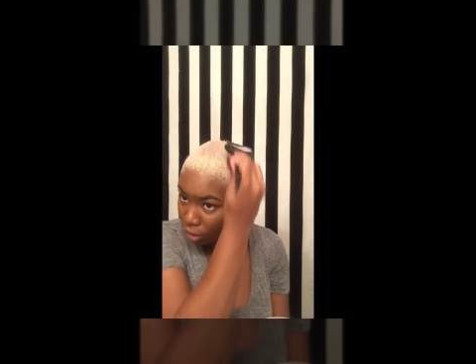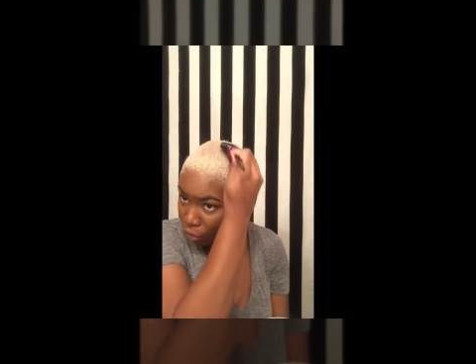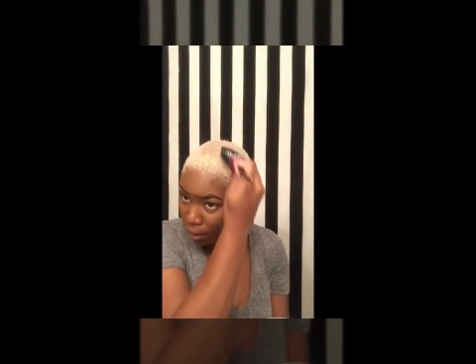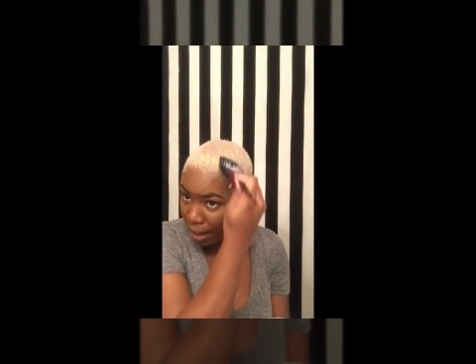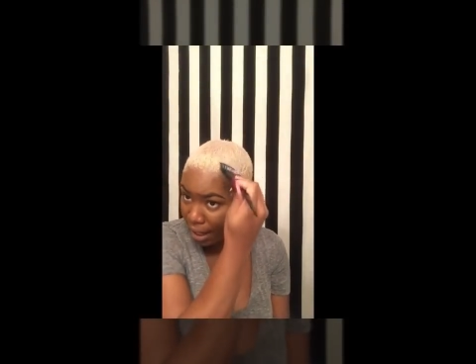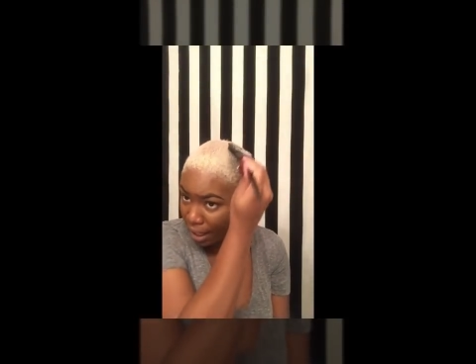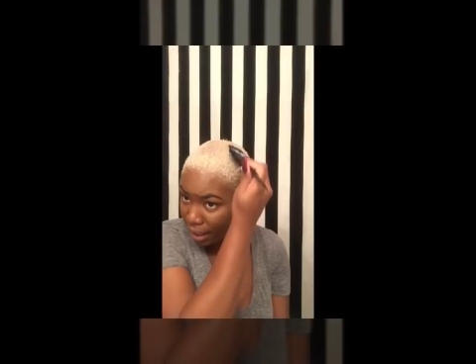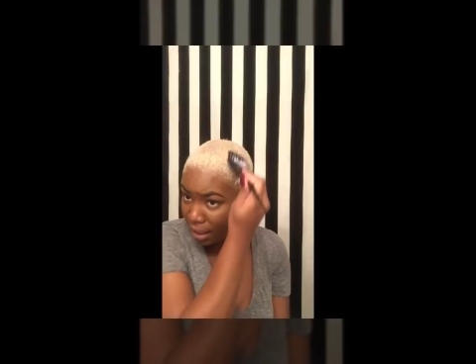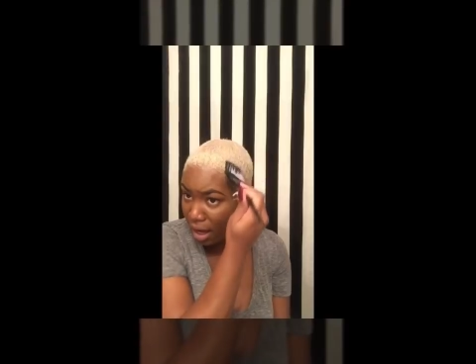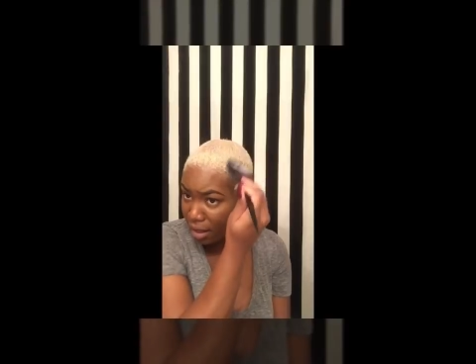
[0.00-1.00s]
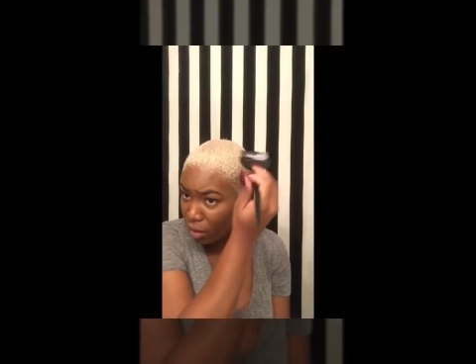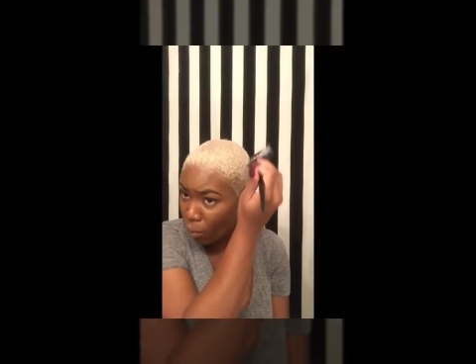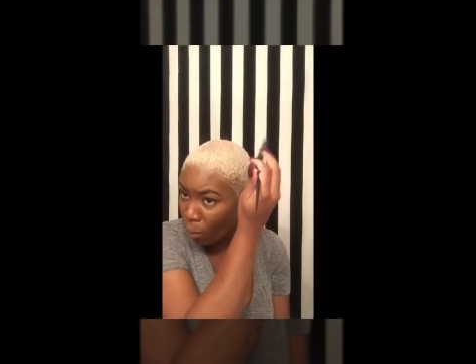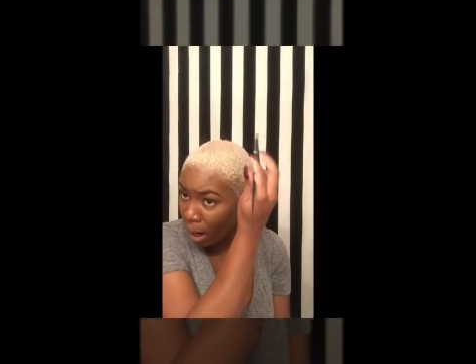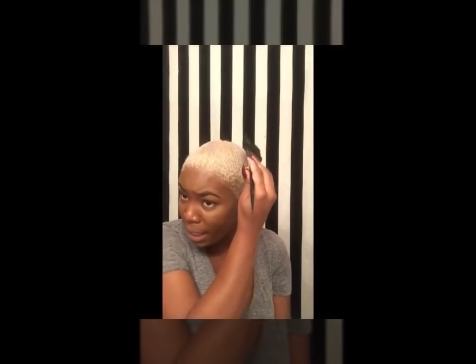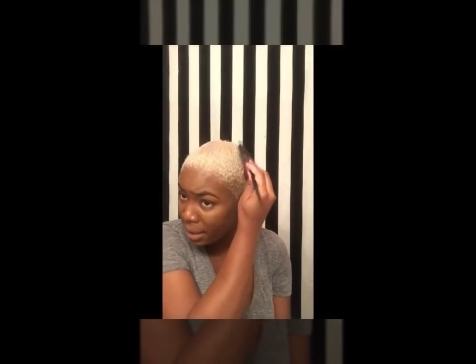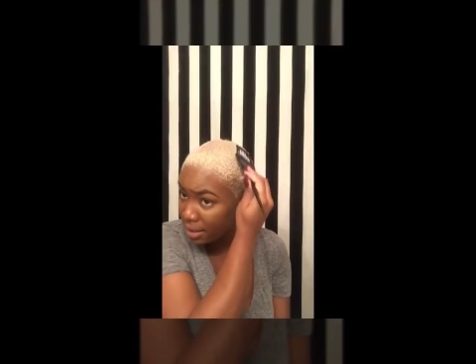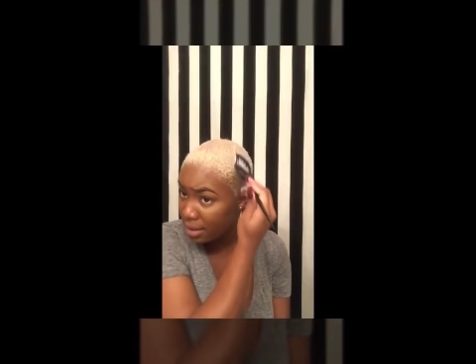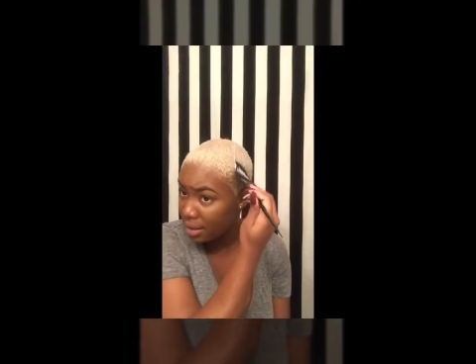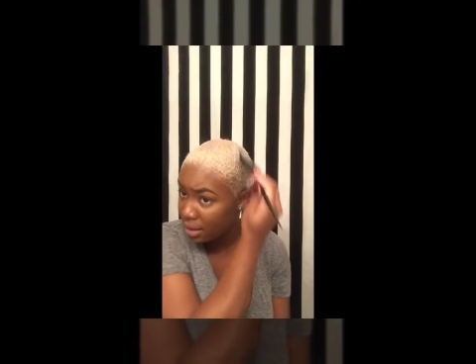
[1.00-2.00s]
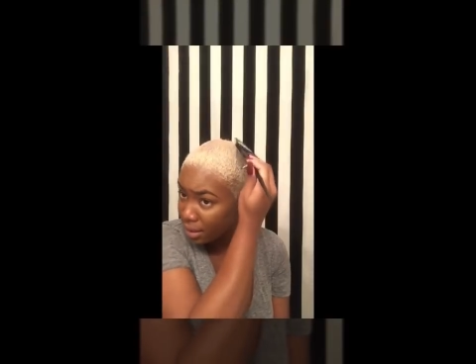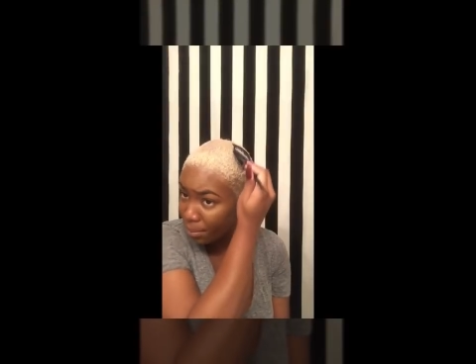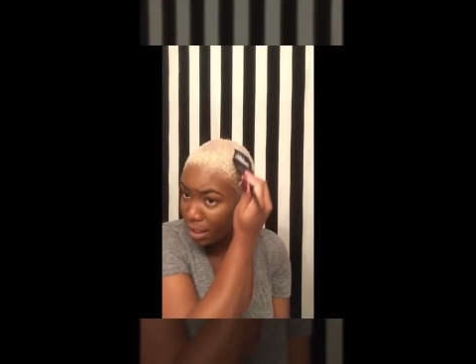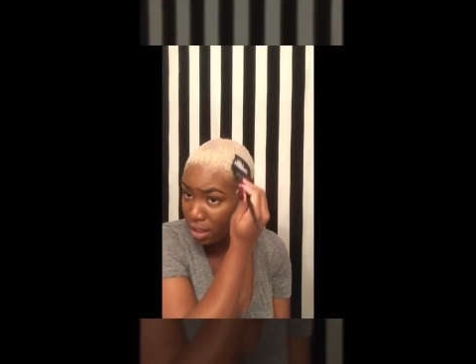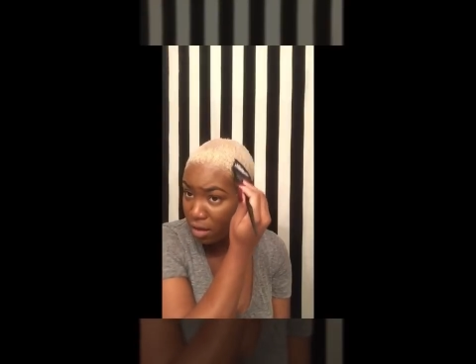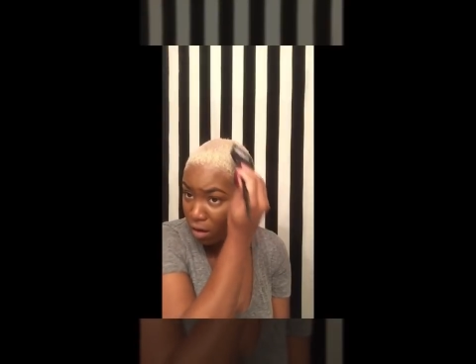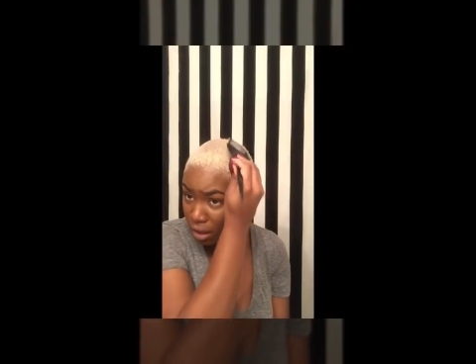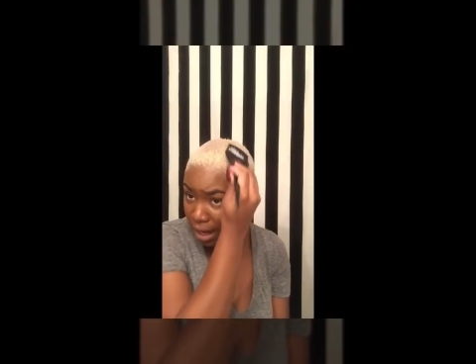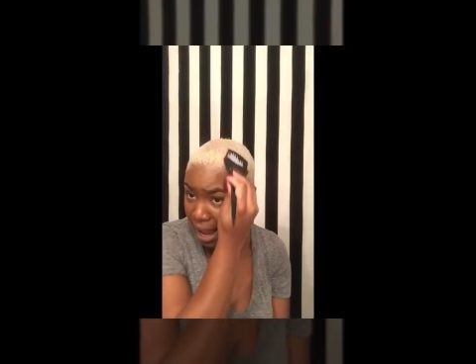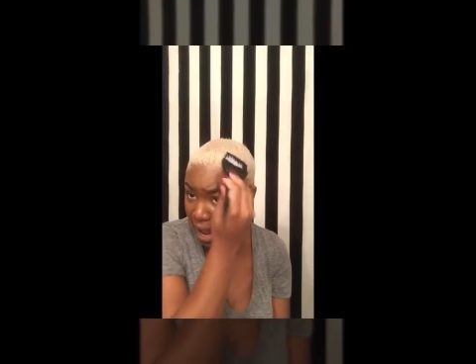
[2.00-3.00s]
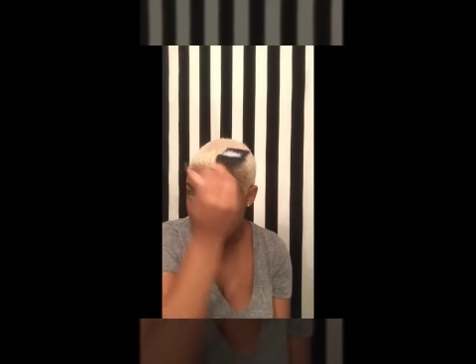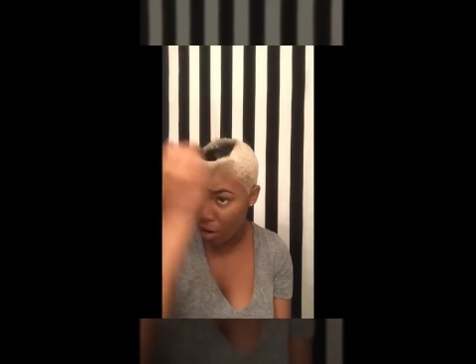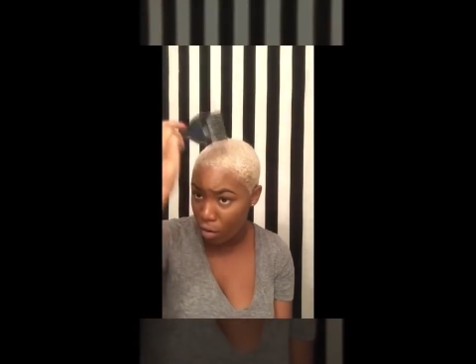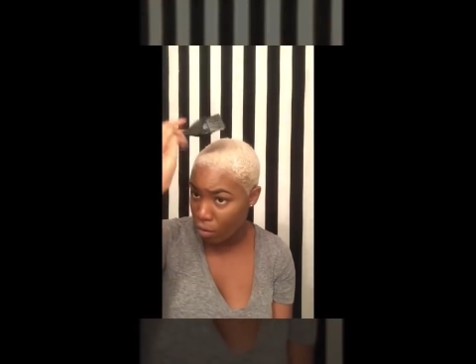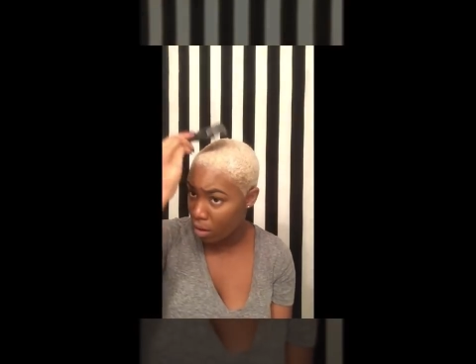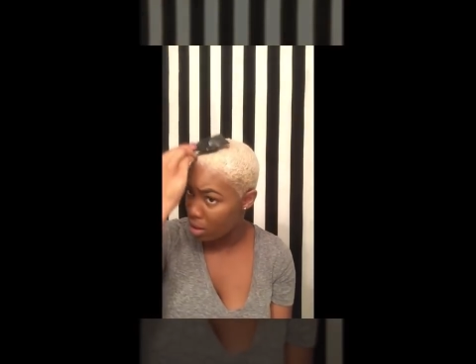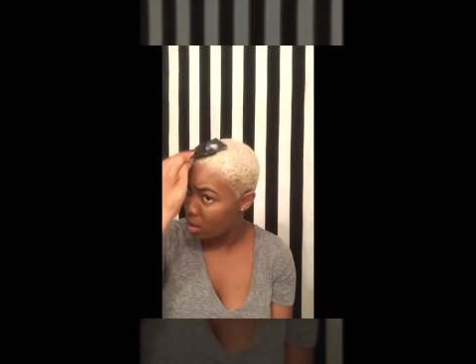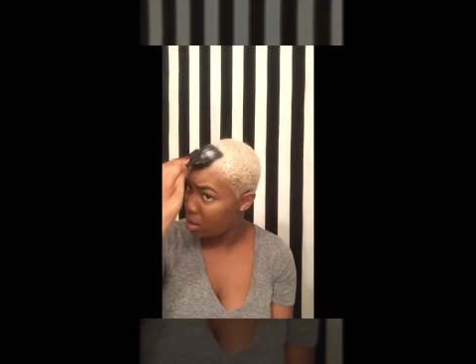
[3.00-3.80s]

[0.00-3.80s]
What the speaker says: gray, kind of white, depending on how